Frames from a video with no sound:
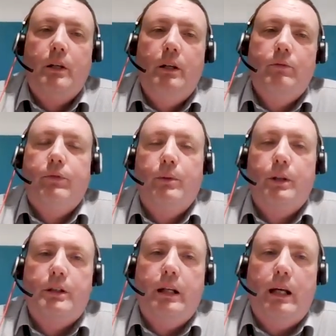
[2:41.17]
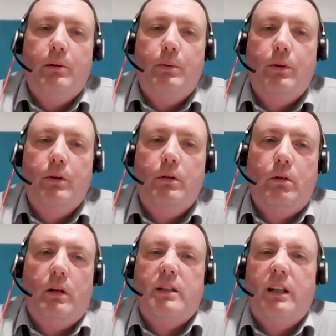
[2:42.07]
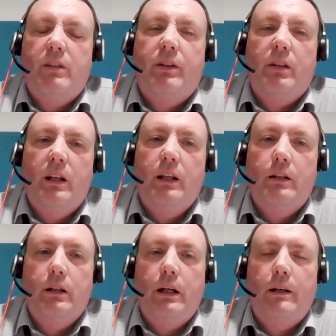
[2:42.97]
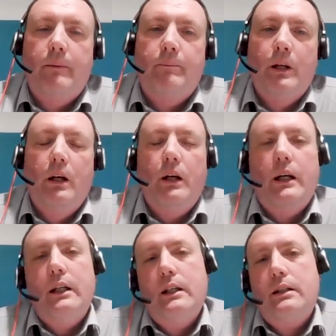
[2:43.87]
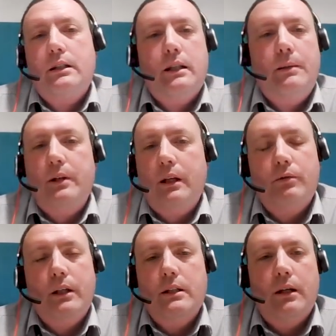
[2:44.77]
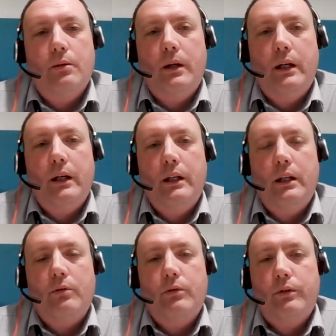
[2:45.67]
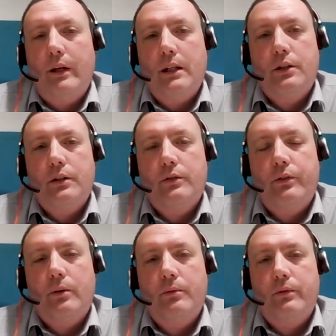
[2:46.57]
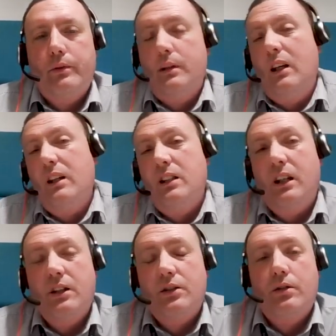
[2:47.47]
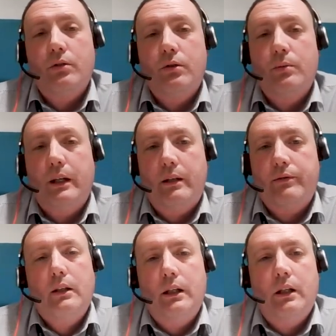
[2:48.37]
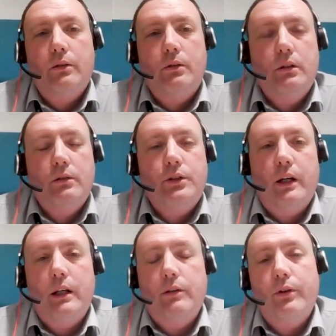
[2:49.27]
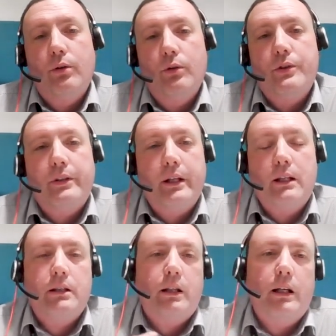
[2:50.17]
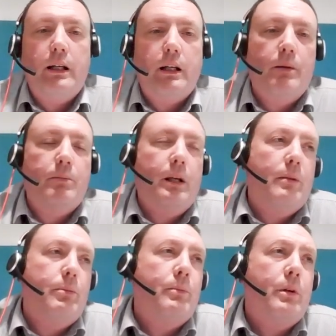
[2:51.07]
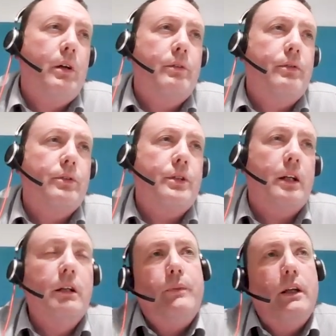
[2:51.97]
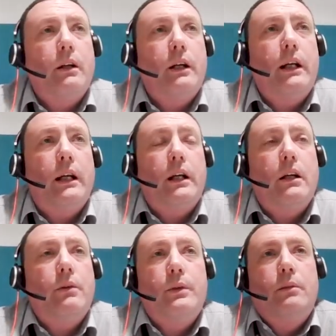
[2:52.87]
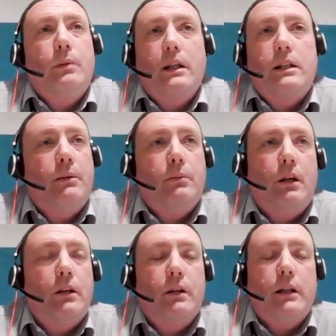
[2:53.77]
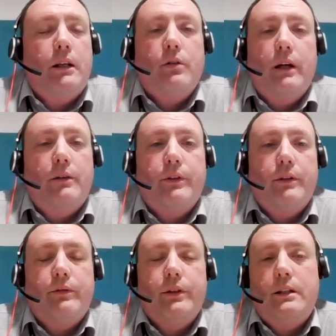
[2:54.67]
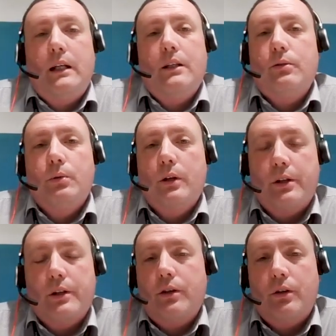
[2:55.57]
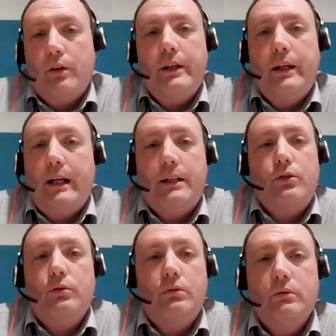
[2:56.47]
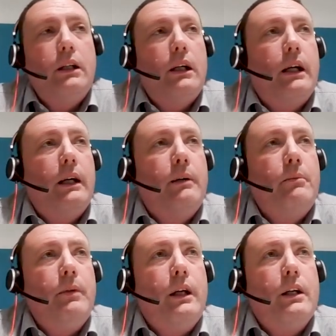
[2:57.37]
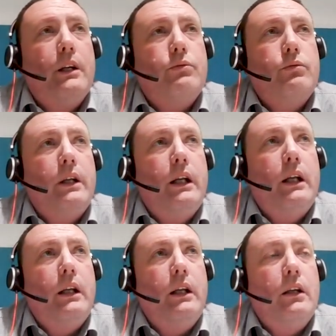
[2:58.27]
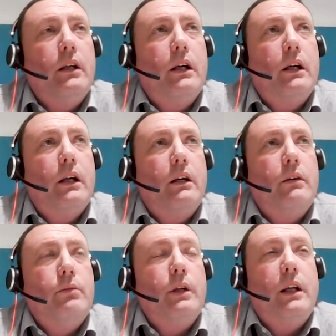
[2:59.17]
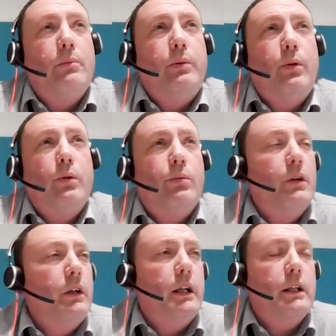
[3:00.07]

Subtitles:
influence the output quite significantly. And it's the same thing in retail where, reflections from the lighting in store, we have, shiny floors and things, and that can make the problem quite difficult. So, again, my team can't take credit for the technical work that's gone on there at all. It's really, really important work.